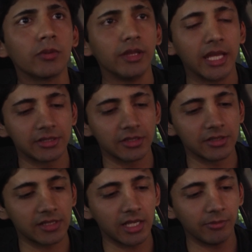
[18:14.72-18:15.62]
That to the
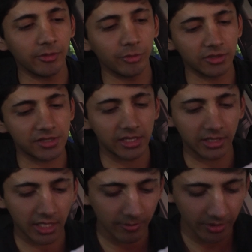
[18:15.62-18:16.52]
side, people are
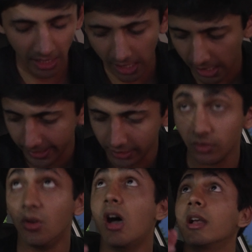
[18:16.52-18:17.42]
staring at me. I
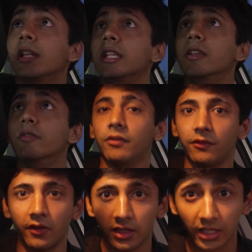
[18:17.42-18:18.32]
do not give a
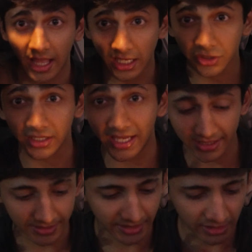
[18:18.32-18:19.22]
fuck. As you
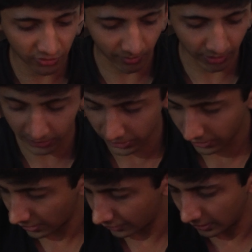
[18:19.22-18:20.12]
can't see, so I'm gonna
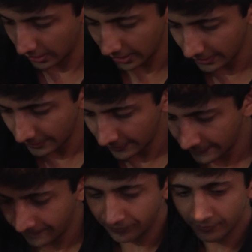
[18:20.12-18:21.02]
turn on the light.
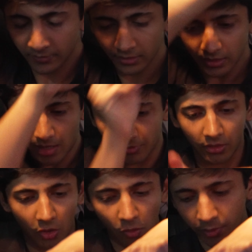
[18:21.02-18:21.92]
I'm
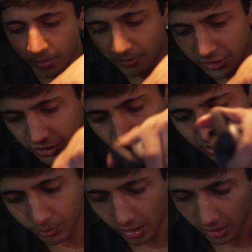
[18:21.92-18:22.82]
gonna open up my
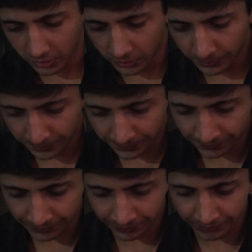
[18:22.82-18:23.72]
shaker bottle
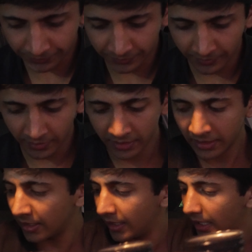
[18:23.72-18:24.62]

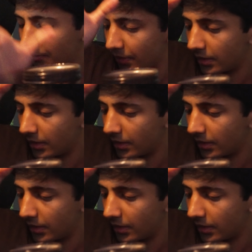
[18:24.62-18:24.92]
and I'm